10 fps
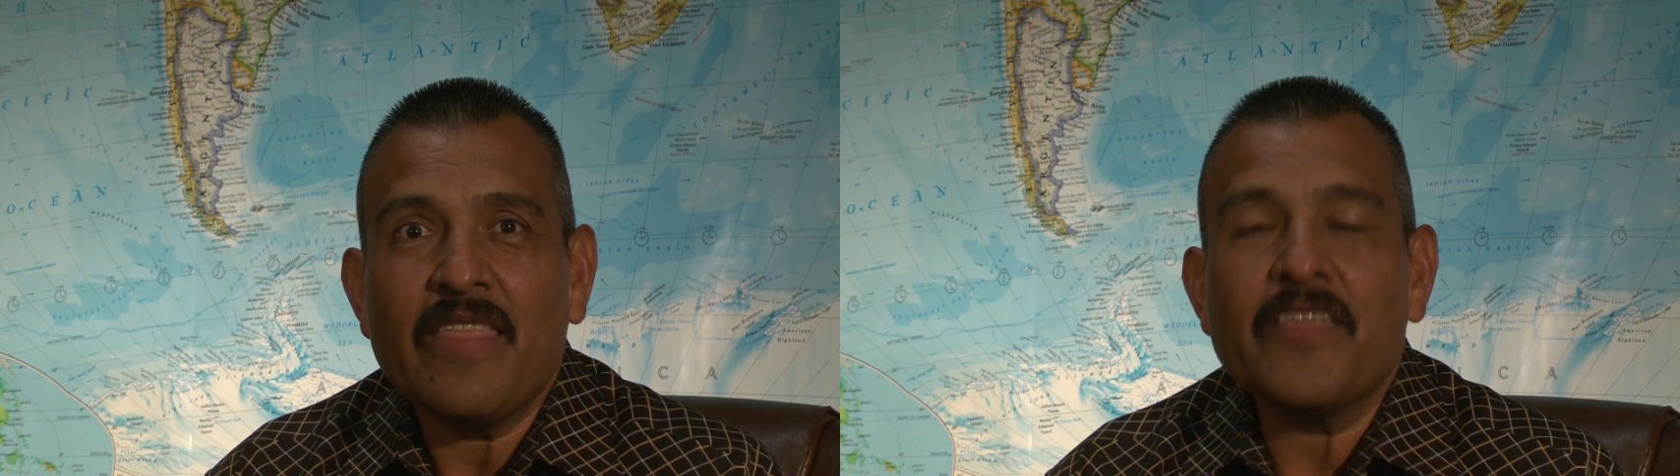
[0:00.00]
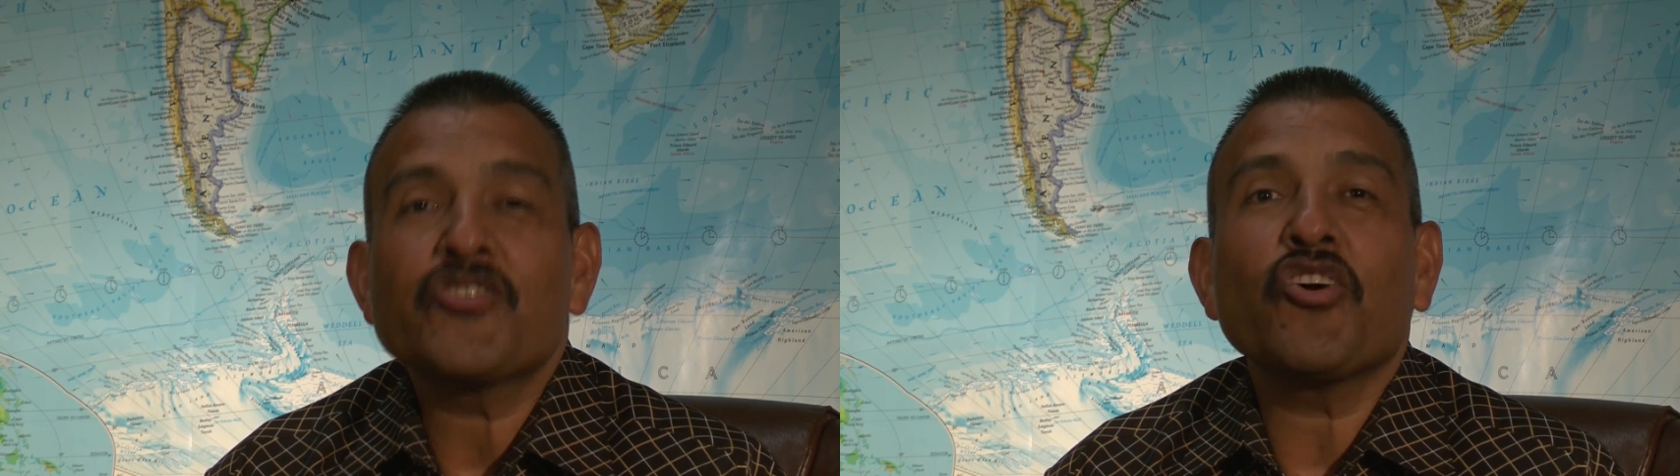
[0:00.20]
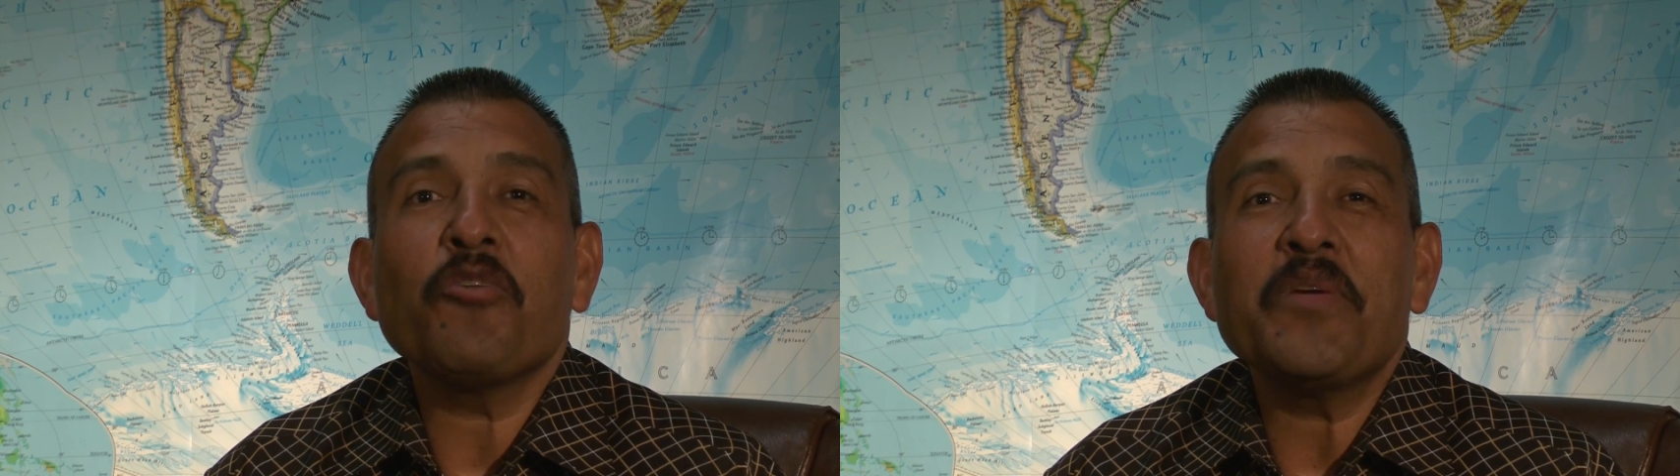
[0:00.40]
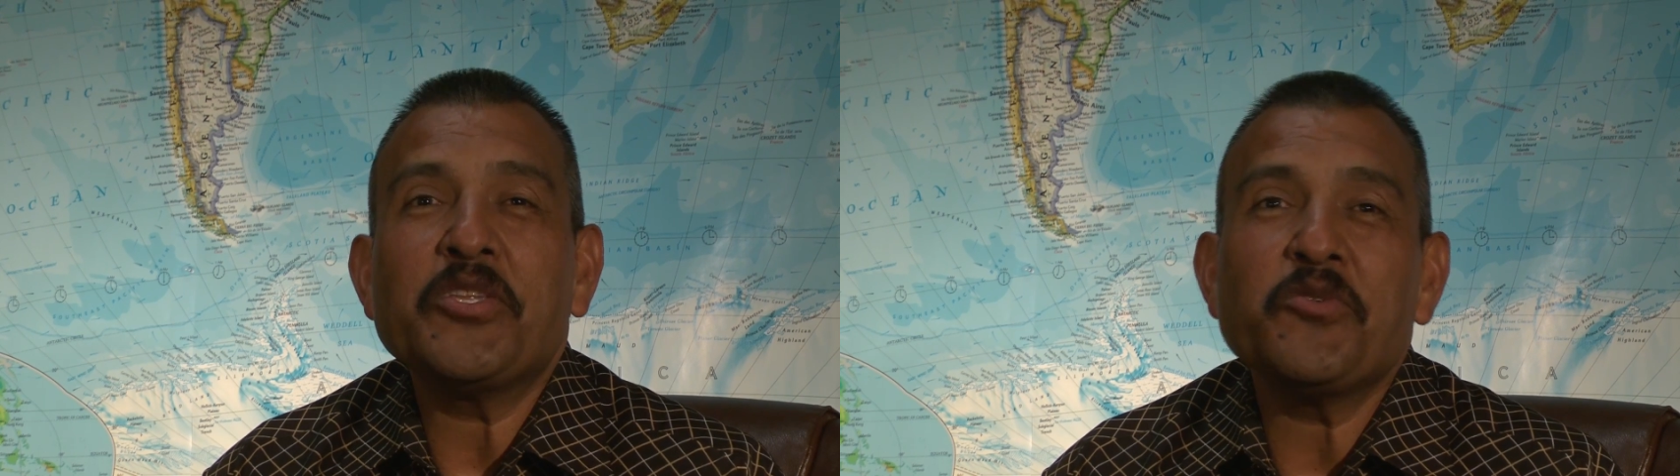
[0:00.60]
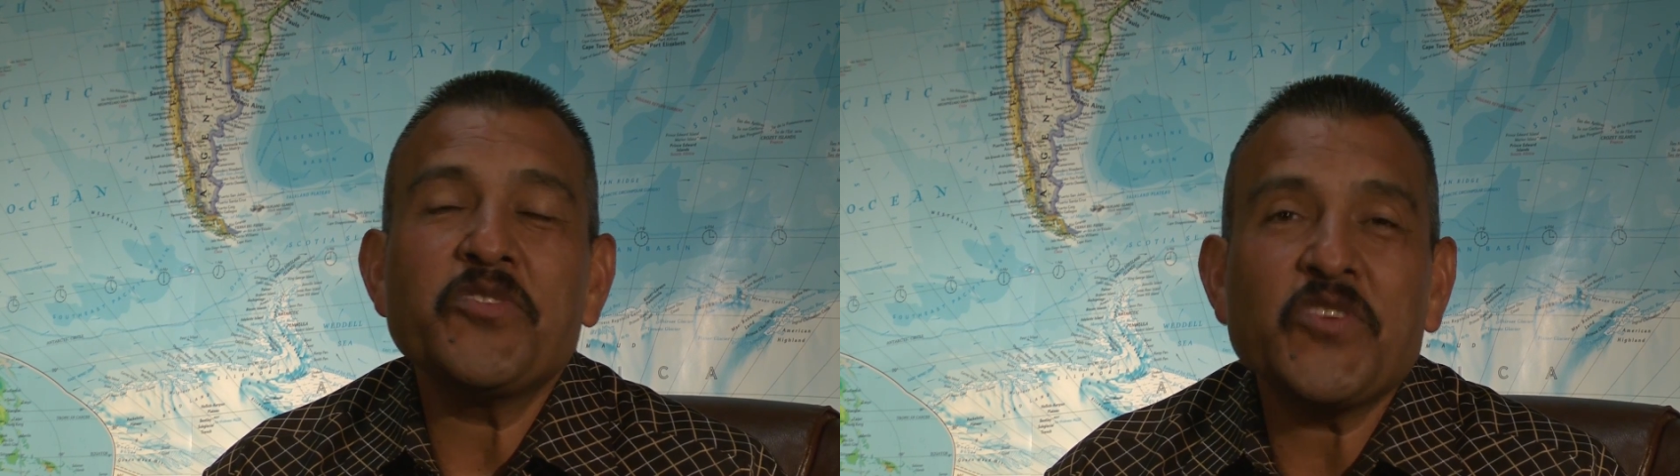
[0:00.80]
There's going to
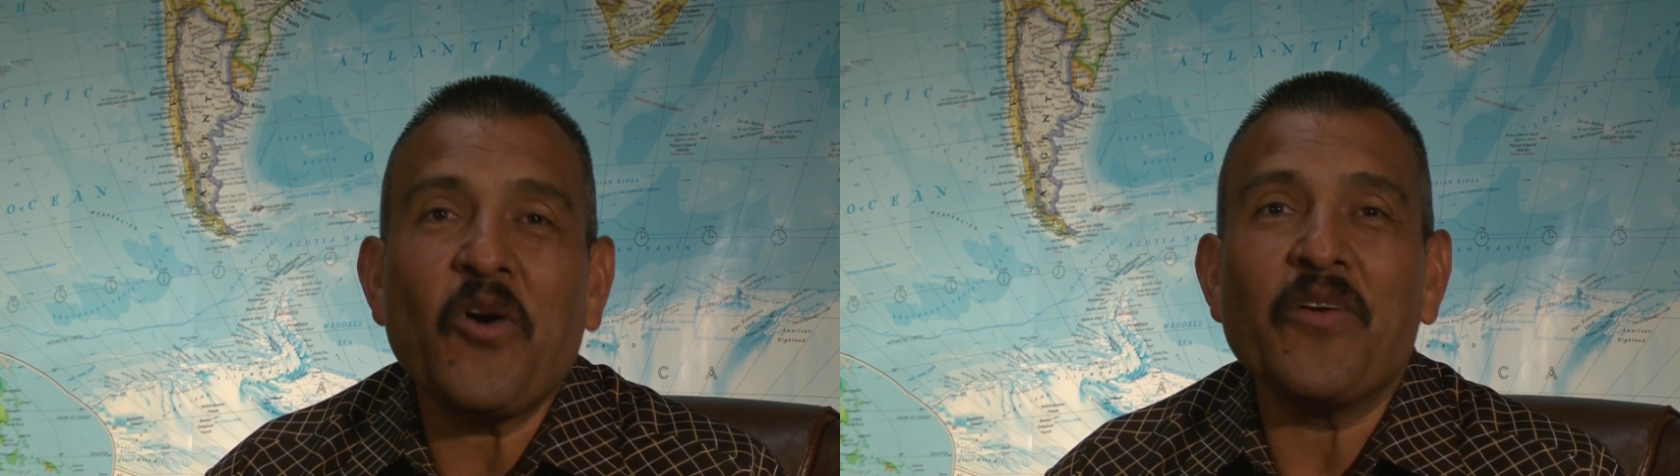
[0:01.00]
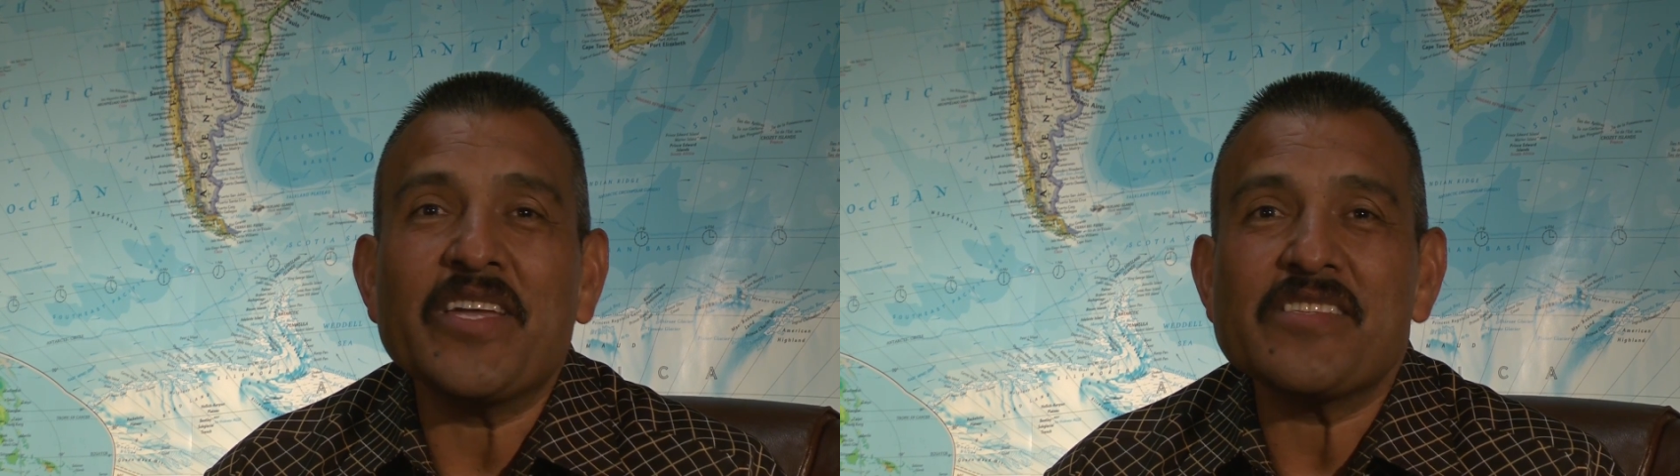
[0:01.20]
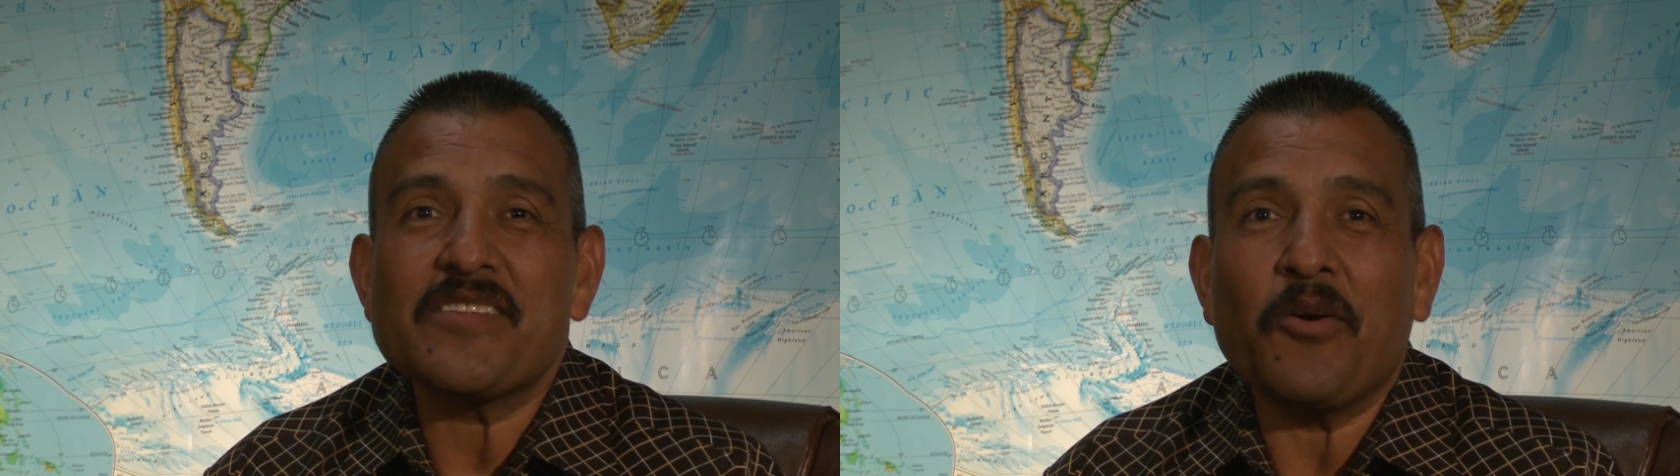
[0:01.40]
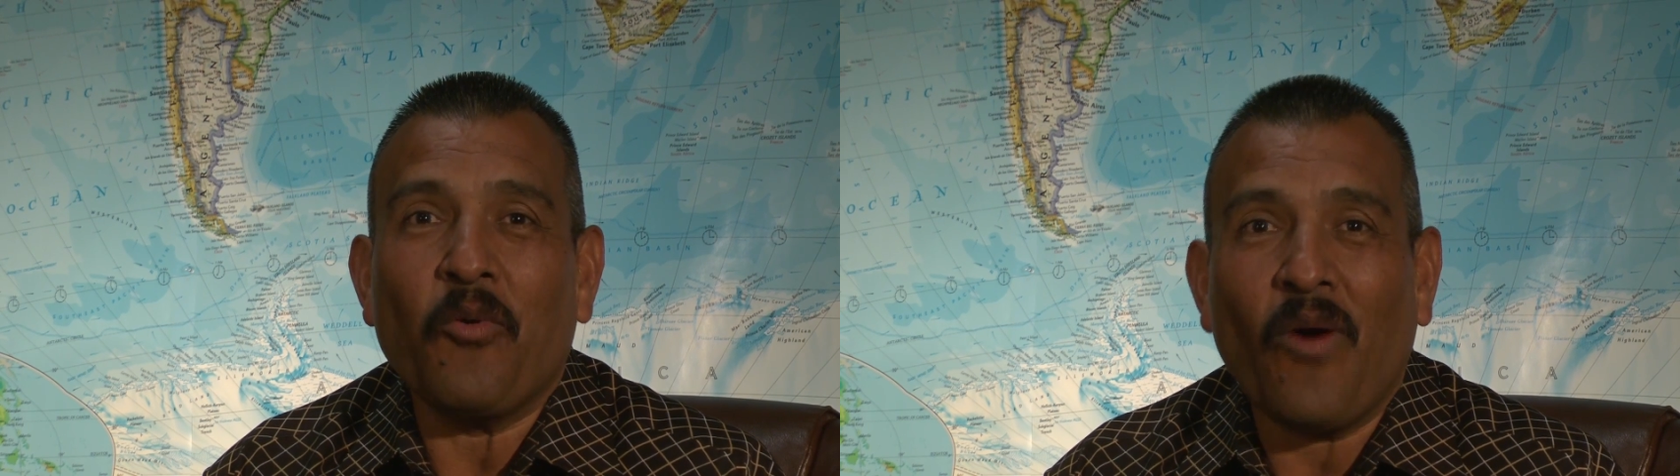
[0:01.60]
be two showings,